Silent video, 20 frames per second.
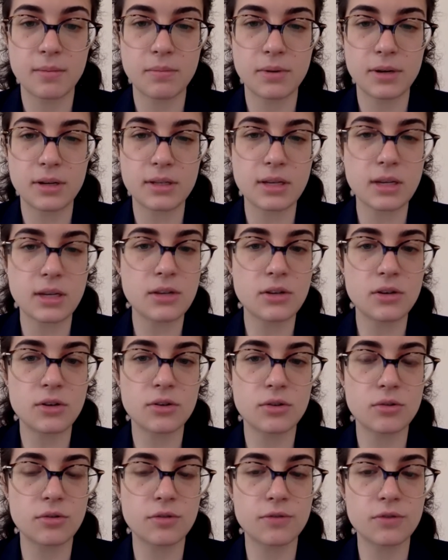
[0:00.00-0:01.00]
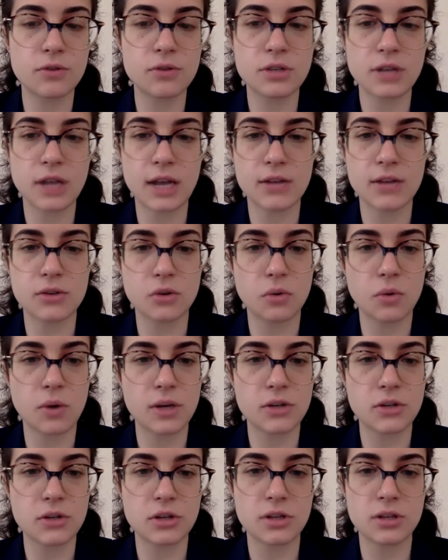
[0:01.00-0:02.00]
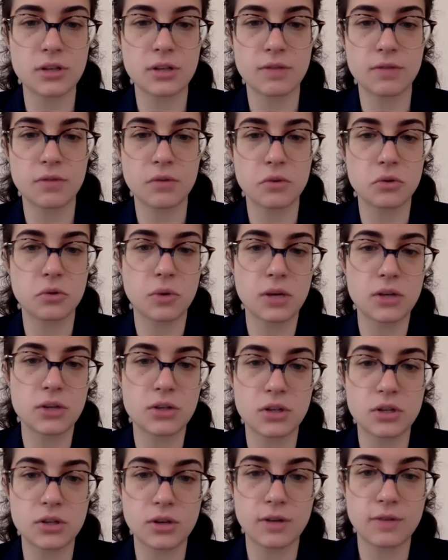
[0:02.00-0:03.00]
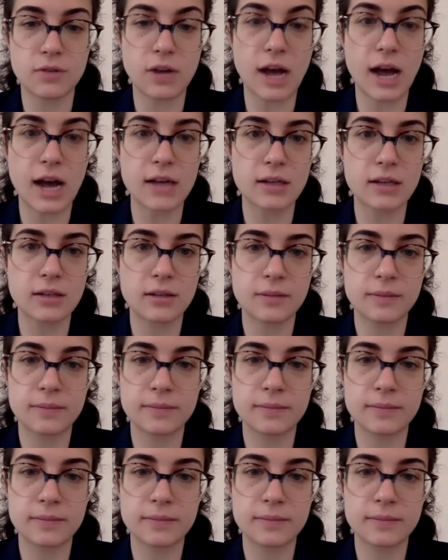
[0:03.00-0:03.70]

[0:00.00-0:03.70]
But it's easier to refuse to answer questions if those questions are never asked.